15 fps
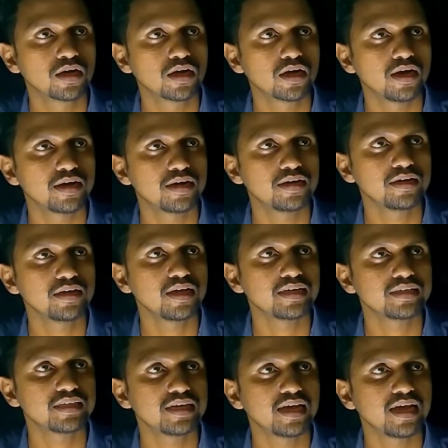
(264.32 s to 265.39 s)
current
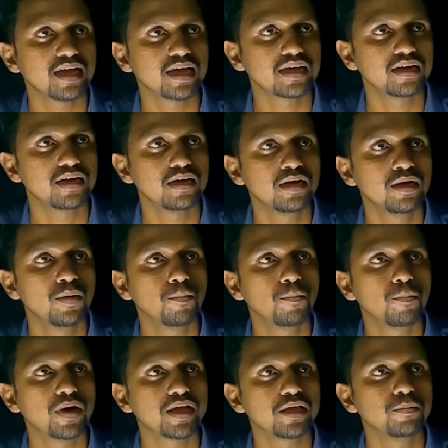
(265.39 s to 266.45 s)
at an angle
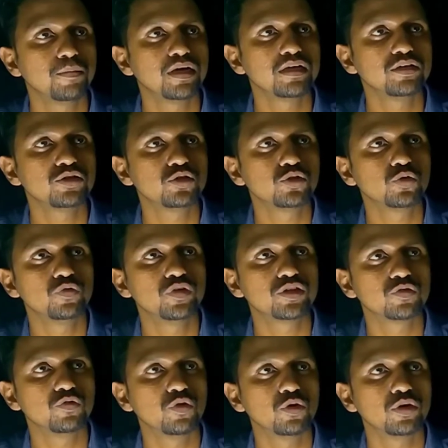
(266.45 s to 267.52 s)
pi by 2 with
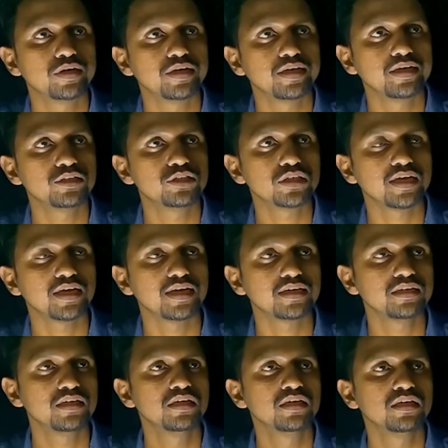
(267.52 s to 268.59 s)
voltage,
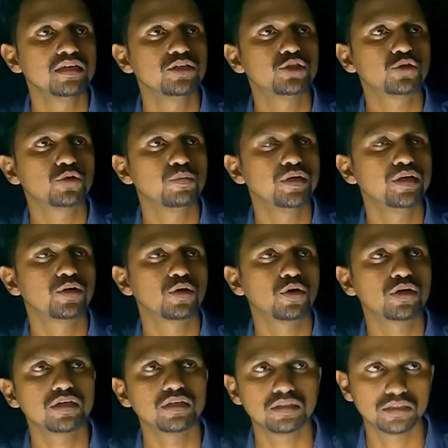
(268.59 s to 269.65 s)
and it should be
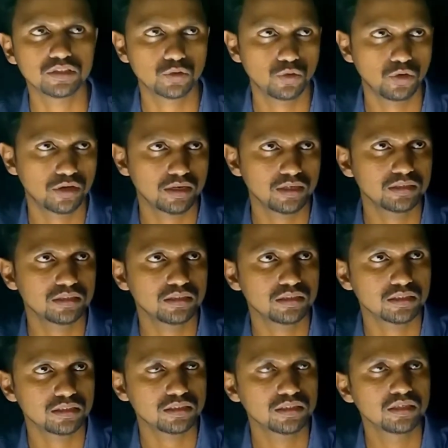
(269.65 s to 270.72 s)
drawn in this quadrant
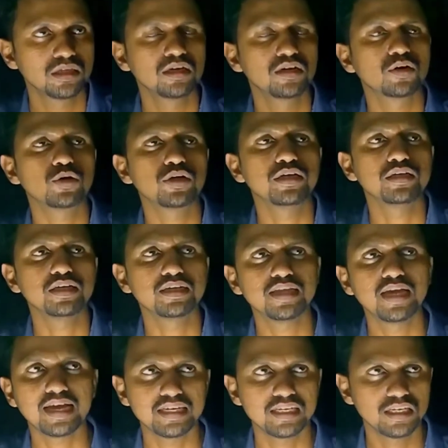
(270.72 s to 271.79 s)
since it's rotating in
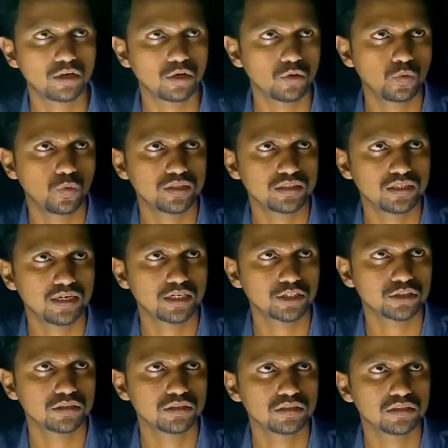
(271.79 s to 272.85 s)
the anti-clockwise
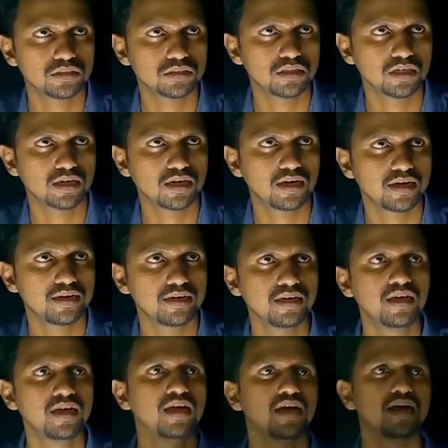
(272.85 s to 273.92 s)
direction. This is the current,
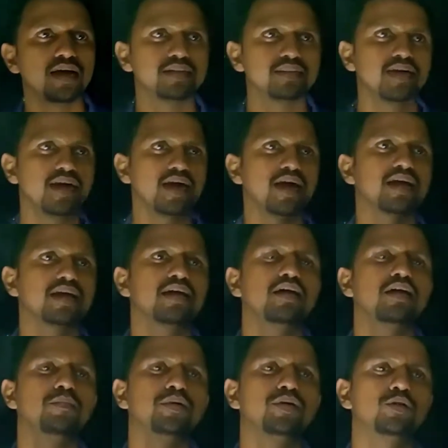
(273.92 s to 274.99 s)
and the
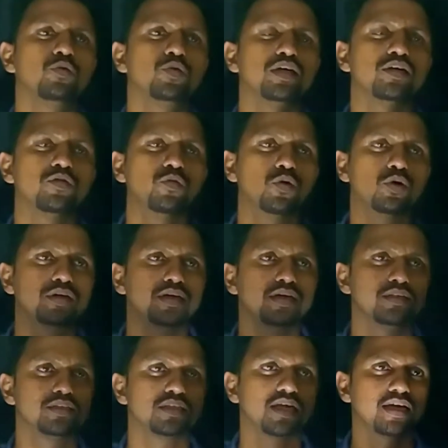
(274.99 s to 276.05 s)
angle between
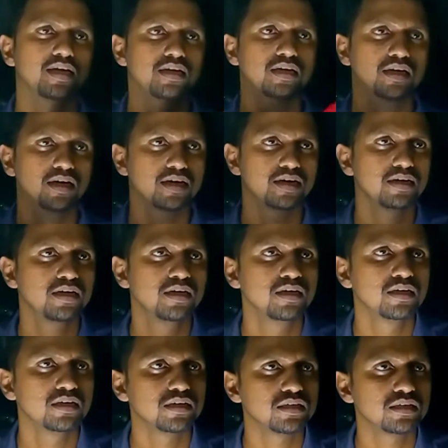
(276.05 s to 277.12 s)
voltage and current,
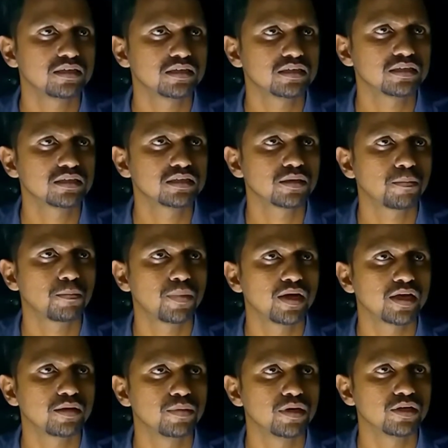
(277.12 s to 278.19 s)
it is
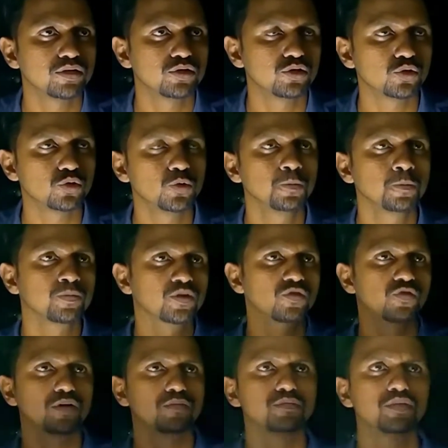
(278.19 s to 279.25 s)
pi by 2.
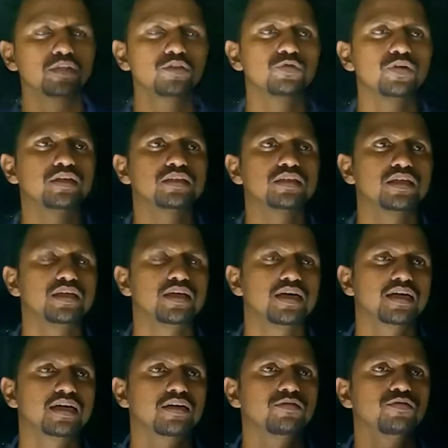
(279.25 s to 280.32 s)
From this phasor
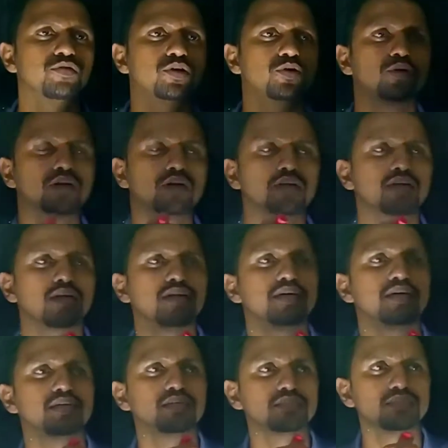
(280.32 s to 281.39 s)
diagram, we could clearly
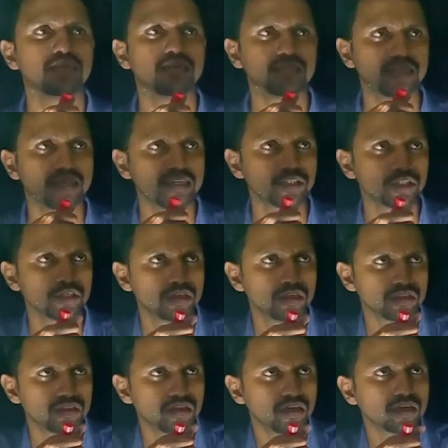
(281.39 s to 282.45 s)
understand that
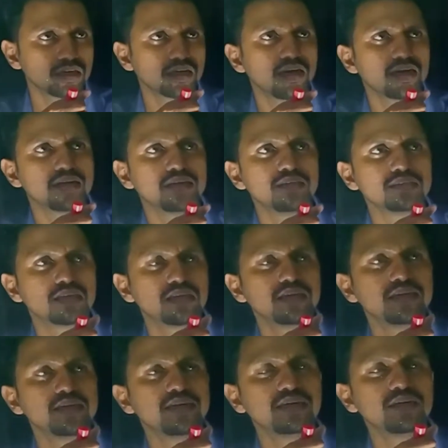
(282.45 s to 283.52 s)
the current is
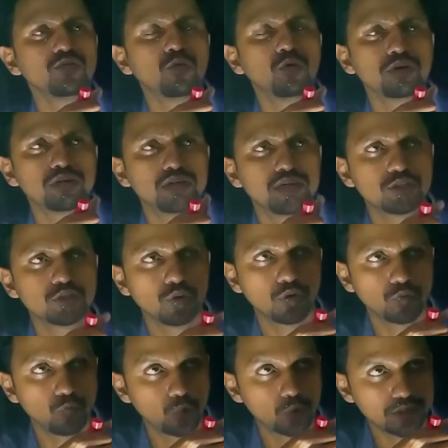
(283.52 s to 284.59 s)
leading voltage
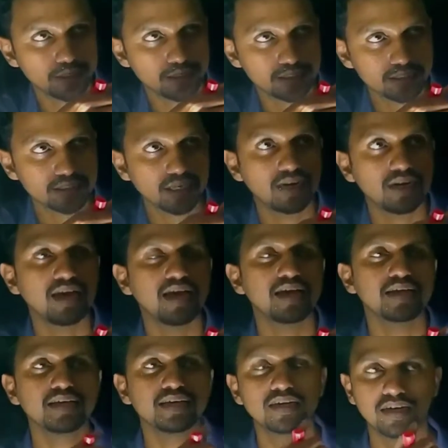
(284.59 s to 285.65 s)
or voltage is
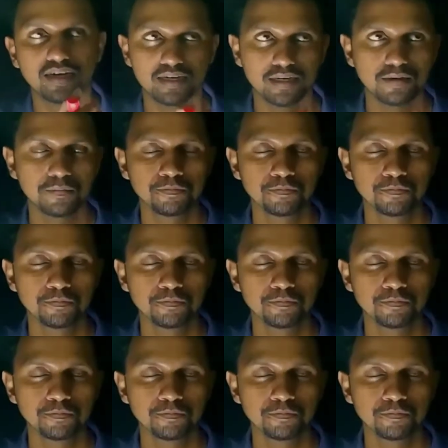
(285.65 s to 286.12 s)
lagging current.